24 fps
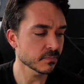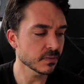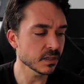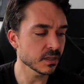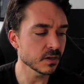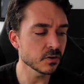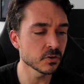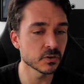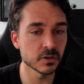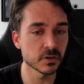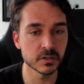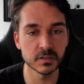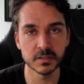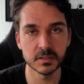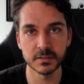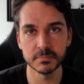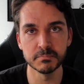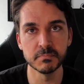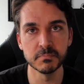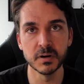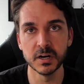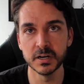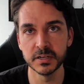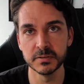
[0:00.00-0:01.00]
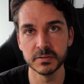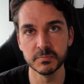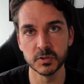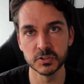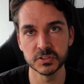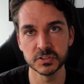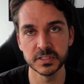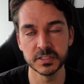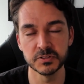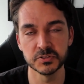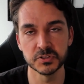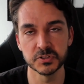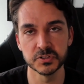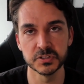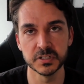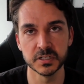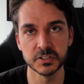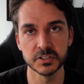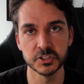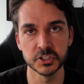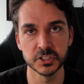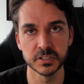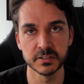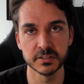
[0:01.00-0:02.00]
or a MUD, multi-user
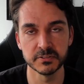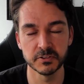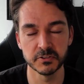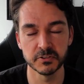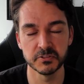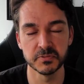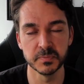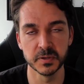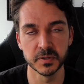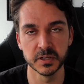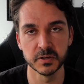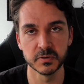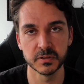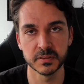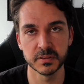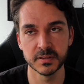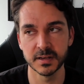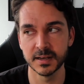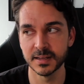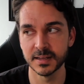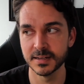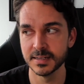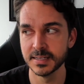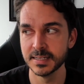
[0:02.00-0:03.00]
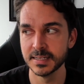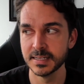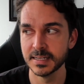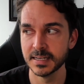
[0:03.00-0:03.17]
dungeon, if you're familiar with that,